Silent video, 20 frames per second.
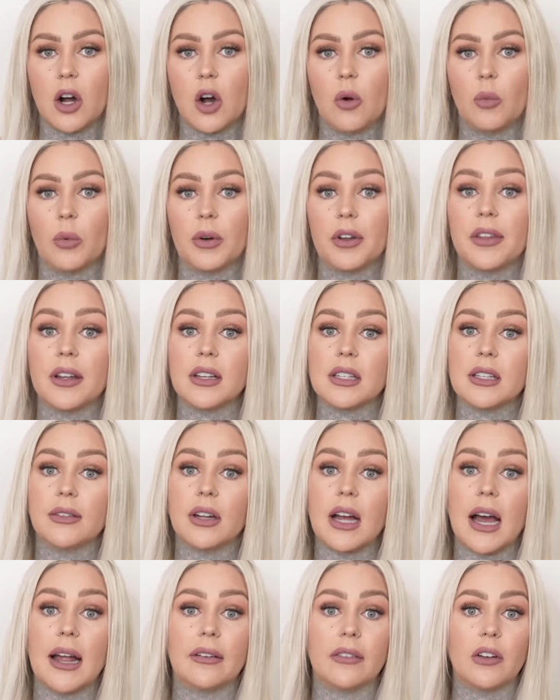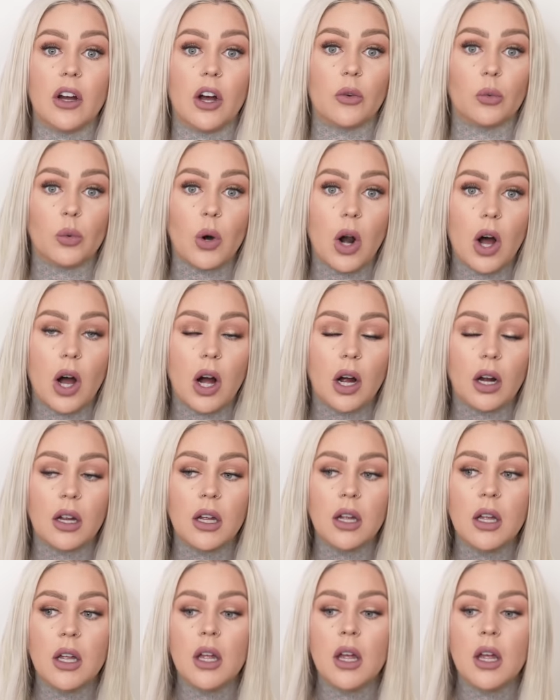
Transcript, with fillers: home where things have kind of gone wrong.